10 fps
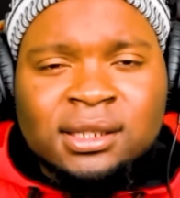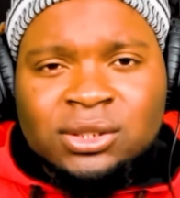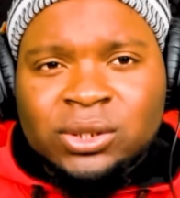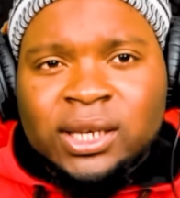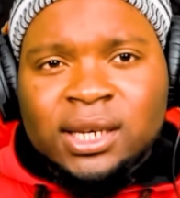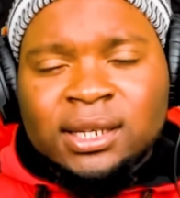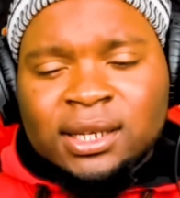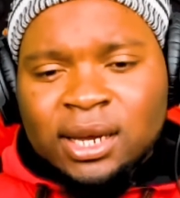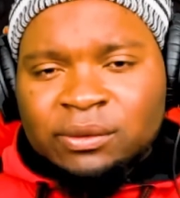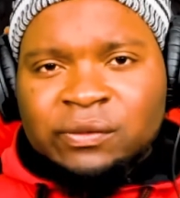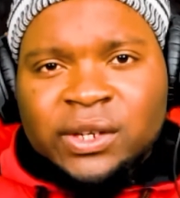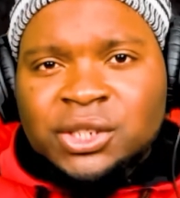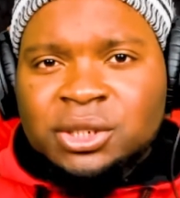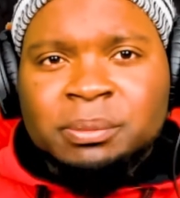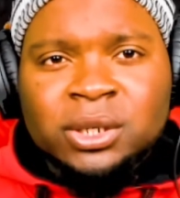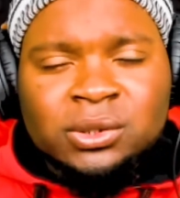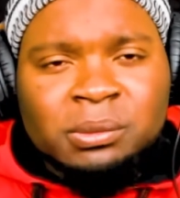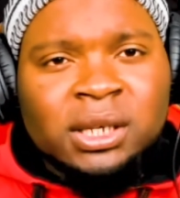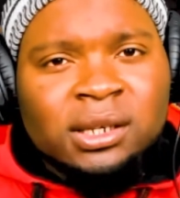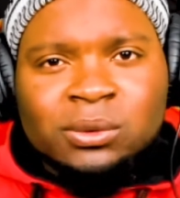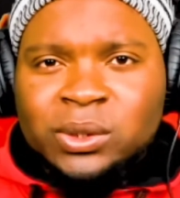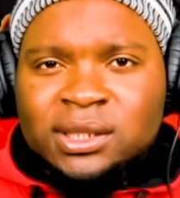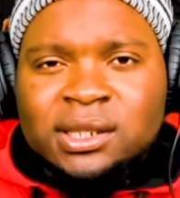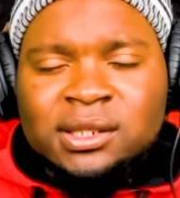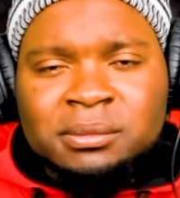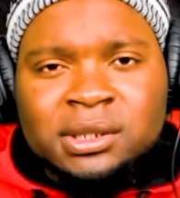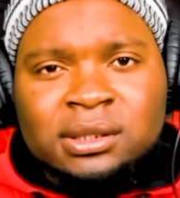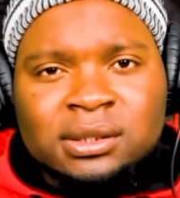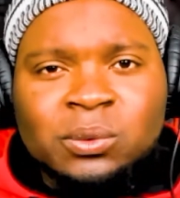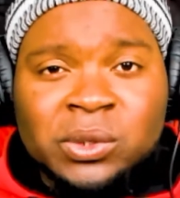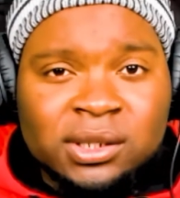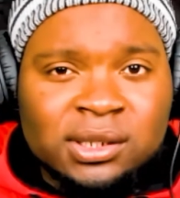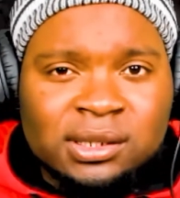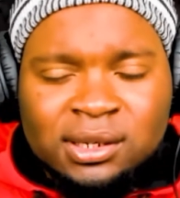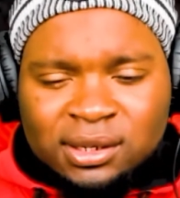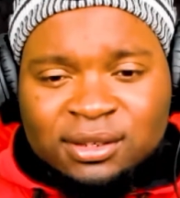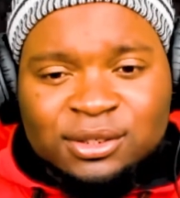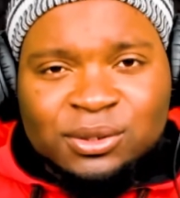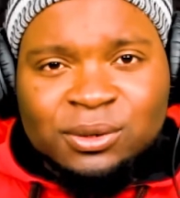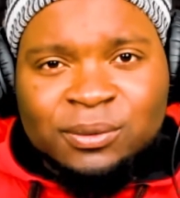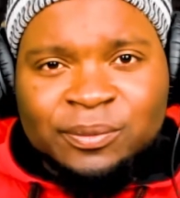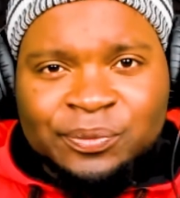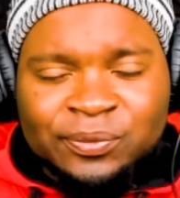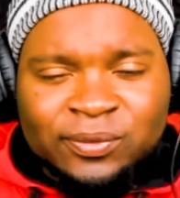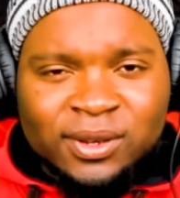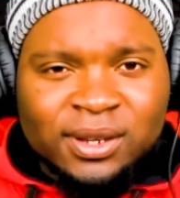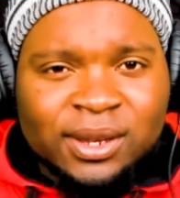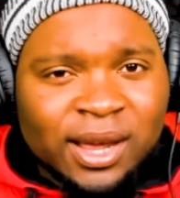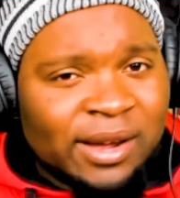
to get everything shipped out to me with a 6 months warranty. So I